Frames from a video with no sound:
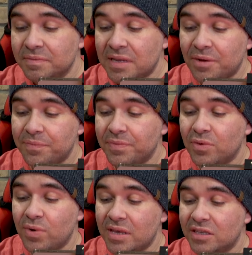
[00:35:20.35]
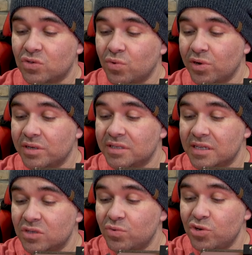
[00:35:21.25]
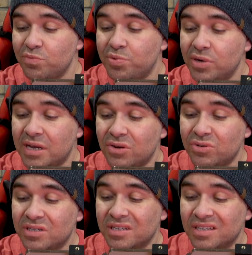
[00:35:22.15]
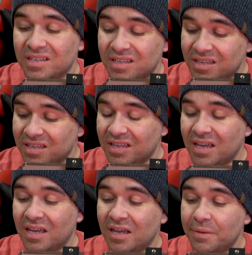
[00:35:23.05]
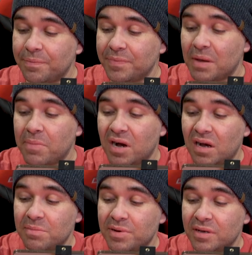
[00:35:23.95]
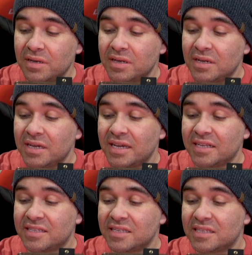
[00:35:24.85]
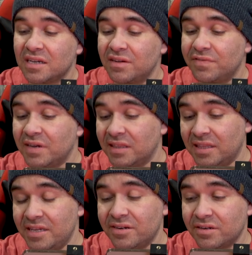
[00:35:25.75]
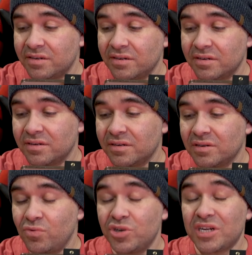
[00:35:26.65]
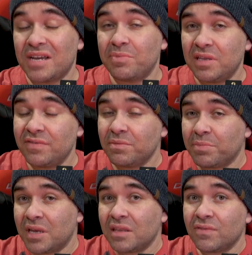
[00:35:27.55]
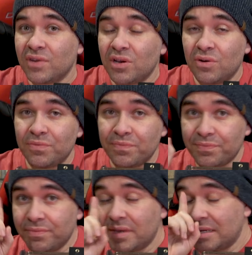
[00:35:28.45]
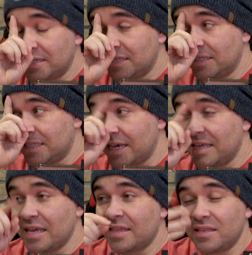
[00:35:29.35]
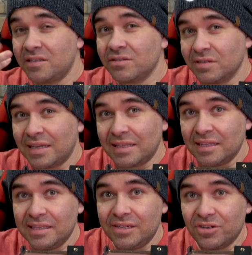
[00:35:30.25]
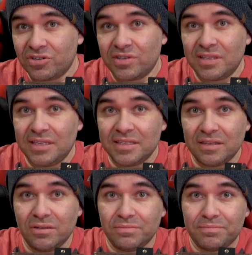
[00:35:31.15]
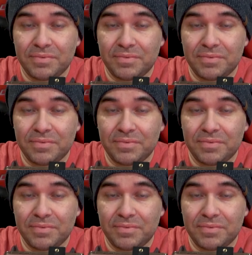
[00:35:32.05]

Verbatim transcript: Now, the way this works is when you put out a mob, it consists of a leader, which I believe in the beginning of the video, I did say, I think these are like the leaders to these little